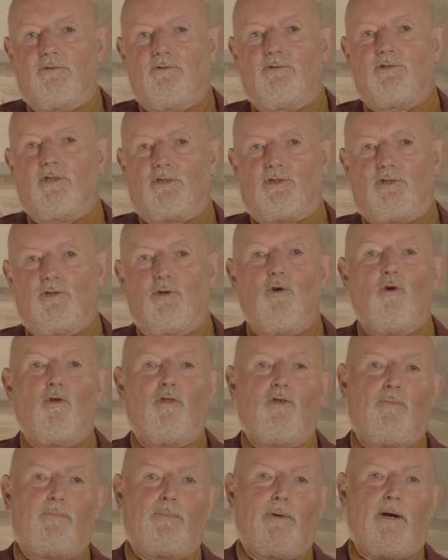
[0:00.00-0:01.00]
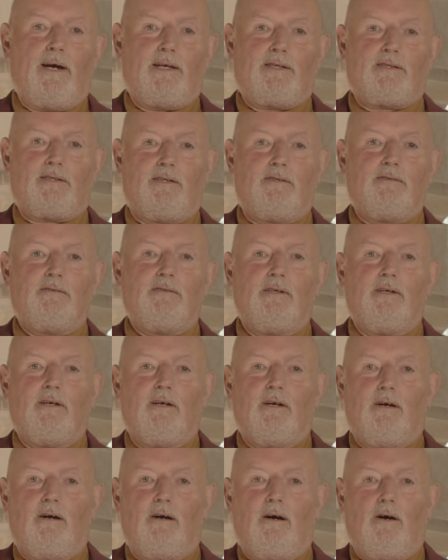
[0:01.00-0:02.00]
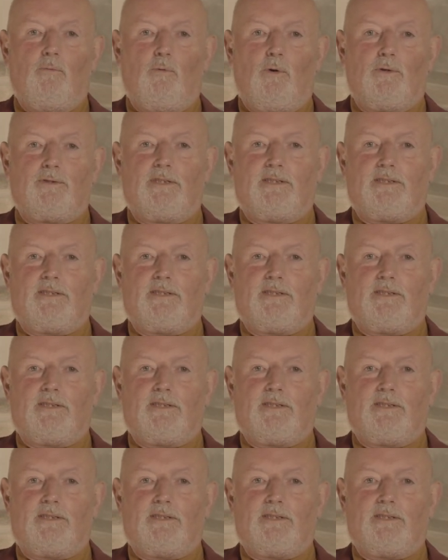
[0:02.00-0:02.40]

just north of Brighton on what